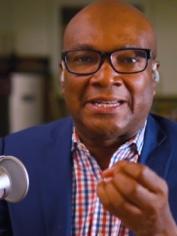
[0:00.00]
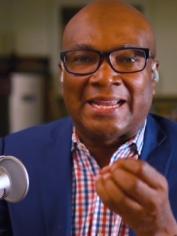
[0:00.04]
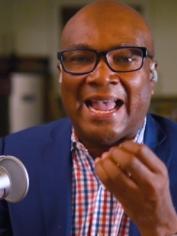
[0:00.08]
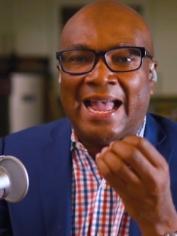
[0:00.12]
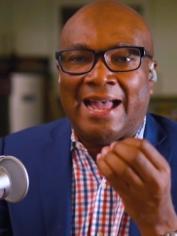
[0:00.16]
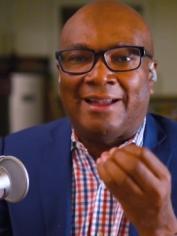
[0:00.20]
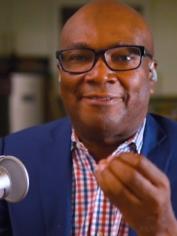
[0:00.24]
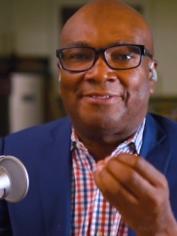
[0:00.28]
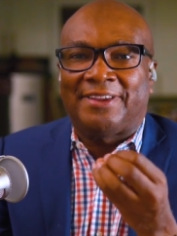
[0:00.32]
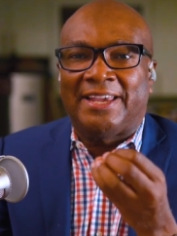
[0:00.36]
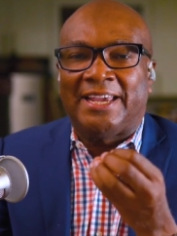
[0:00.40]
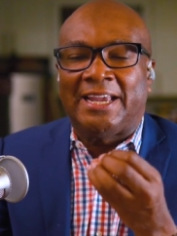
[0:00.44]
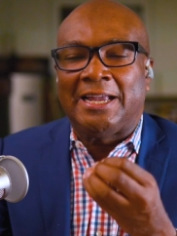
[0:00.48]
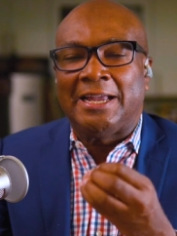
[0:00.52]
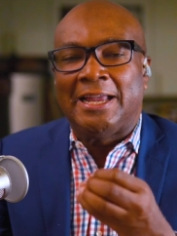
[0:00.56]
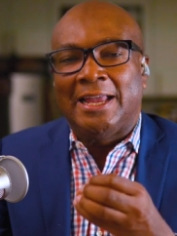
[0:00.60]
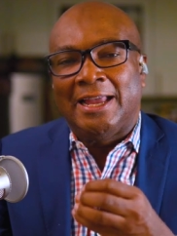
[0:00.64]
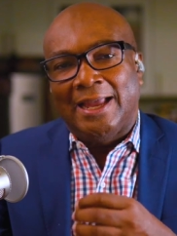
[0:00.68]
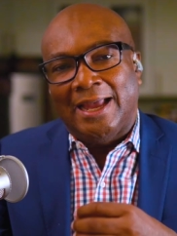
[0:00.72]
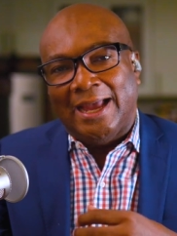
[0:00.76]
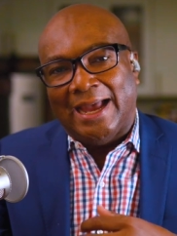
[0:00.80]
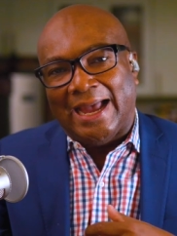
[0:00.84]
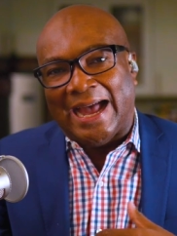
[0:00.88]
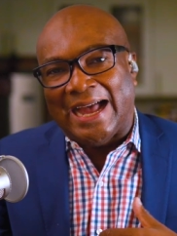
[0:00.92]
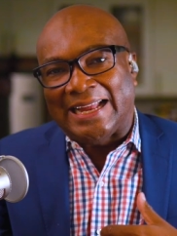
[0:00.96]
Having
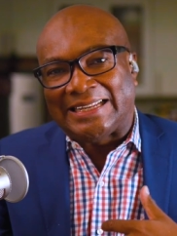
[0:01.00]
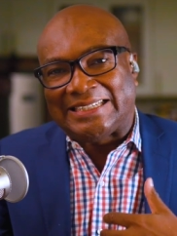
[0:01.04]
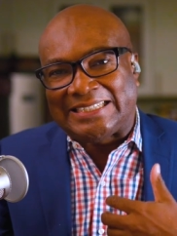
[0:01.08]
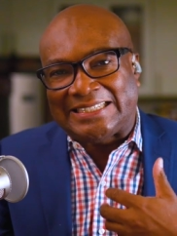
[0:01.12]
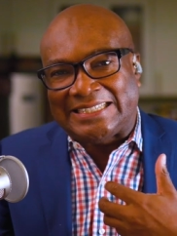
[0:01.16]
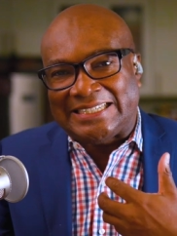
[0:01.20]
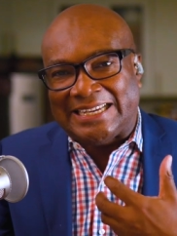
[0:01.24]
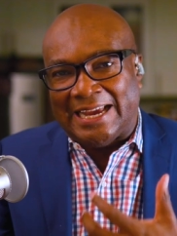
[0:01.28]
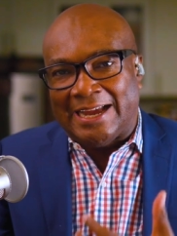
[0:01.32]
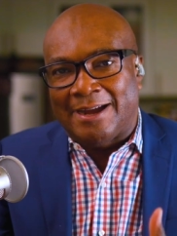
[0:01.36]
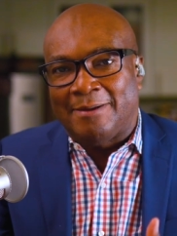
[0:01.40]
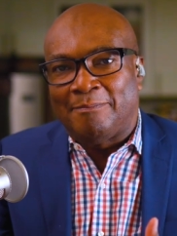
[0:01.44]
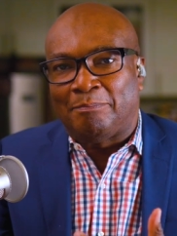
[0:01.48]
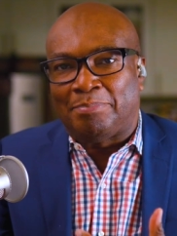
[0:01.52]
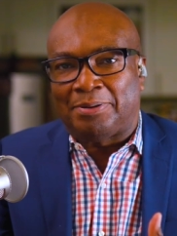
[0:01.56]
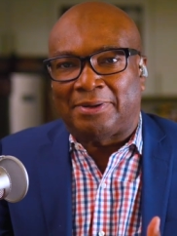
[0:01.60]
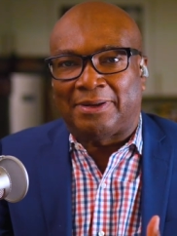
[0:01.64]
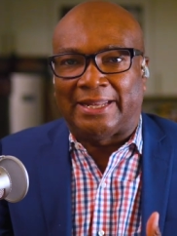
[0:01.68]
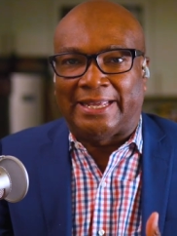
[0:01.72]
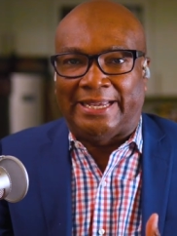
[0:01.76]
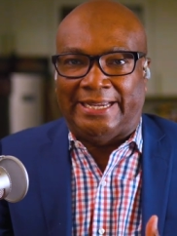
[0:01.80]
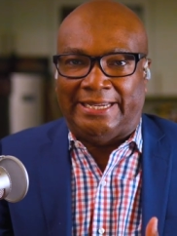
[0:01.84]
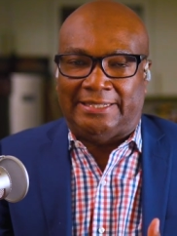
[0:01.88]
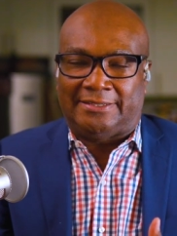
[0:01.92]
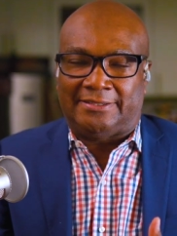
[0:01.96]
a
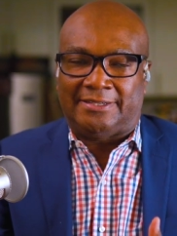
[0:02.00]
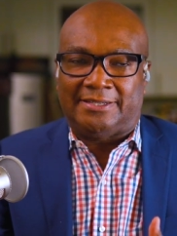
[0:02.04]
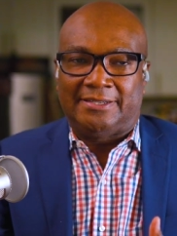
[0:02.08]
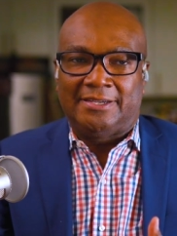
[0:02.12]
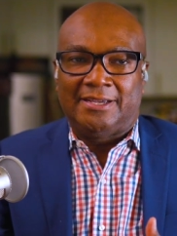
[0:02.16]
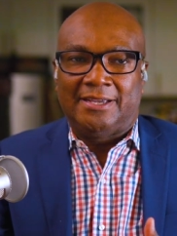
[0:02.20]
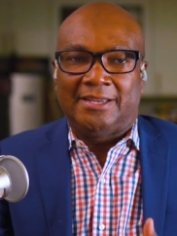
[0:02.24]
template